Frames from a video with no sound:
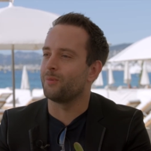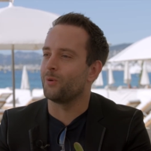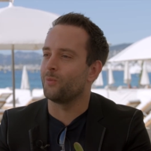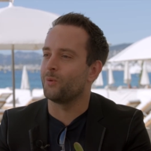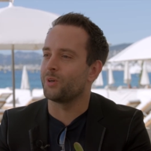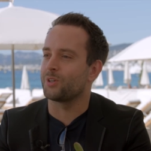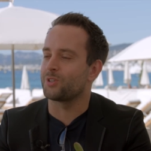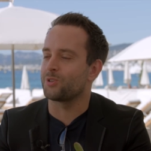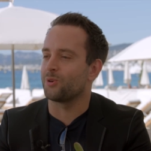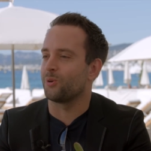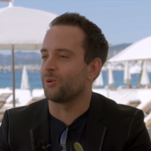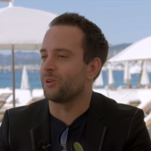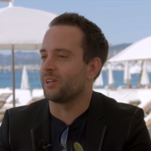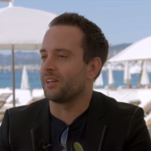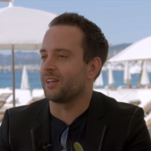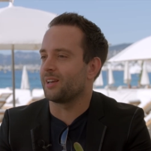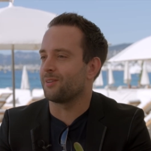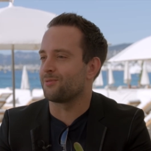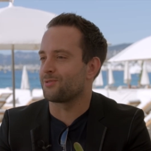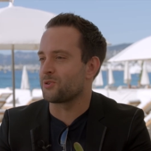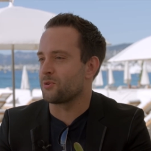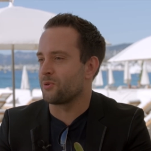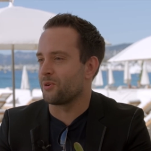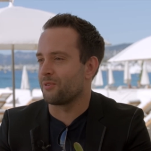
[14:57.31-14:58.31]
which only
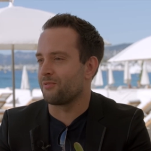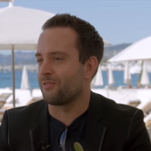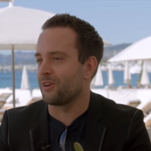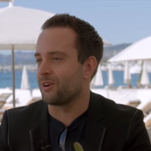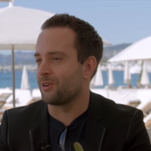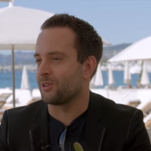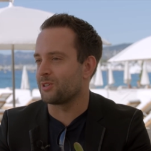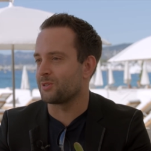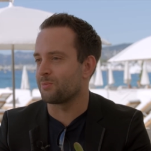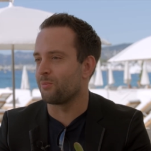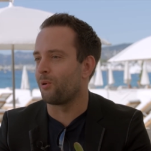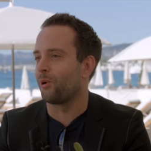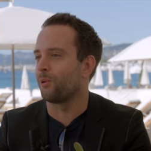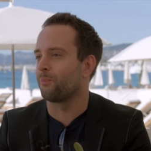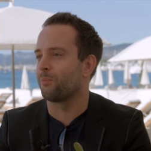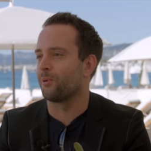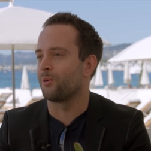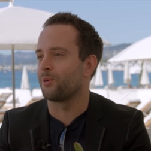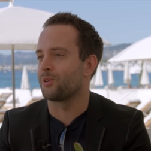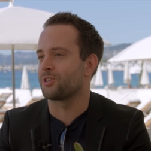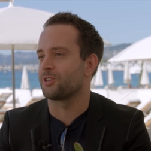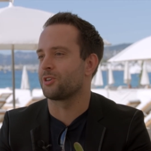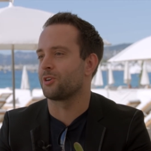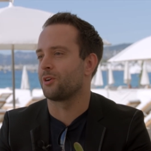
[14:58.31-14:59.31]
gives you a very small
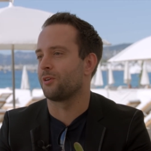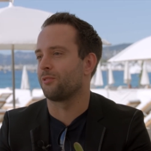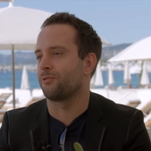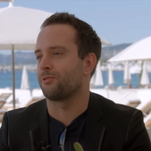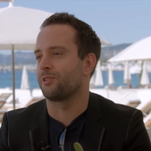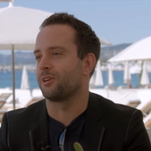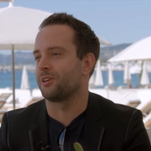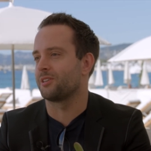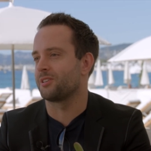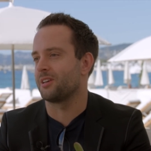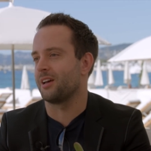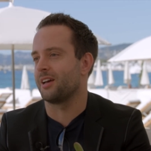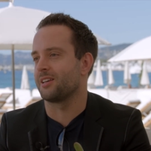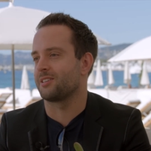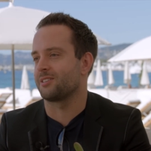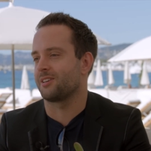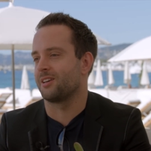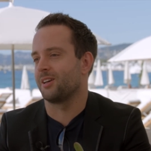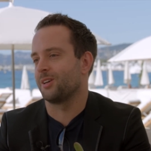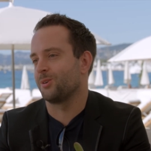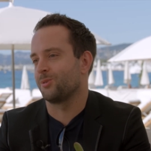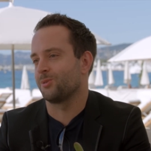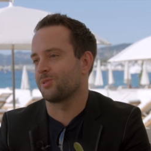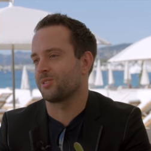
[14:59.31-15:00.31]
portion of the
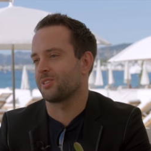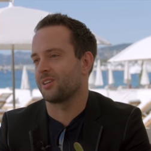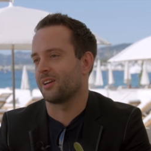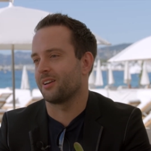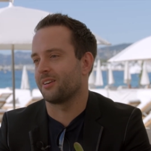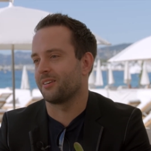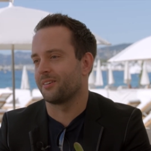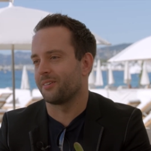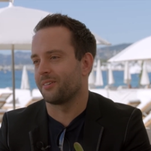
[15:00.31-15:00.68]
SKUs then.